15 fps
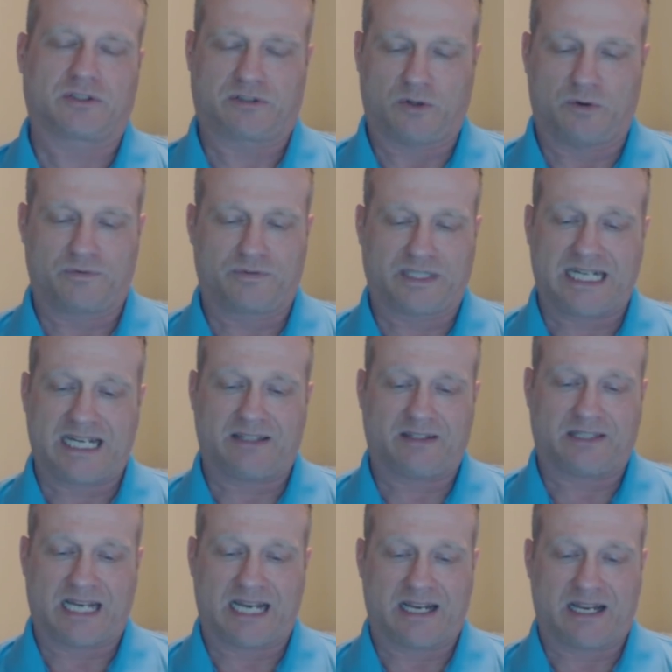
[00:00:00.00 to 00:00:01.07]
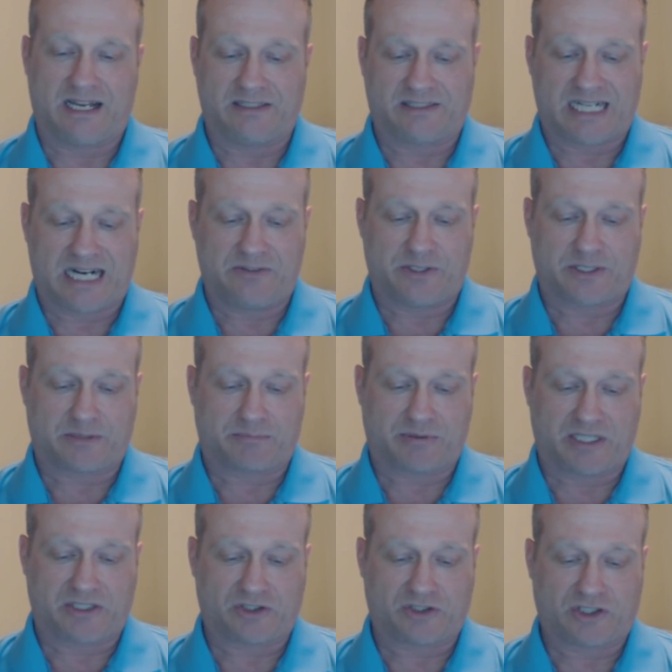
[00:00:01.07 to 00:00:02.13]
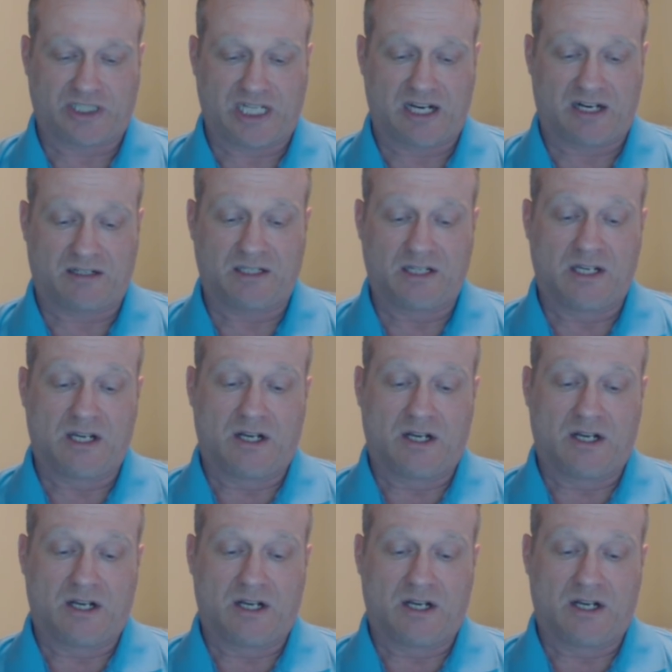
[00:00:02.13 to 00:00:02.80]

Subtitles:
Don't forget that inside the compressor shell,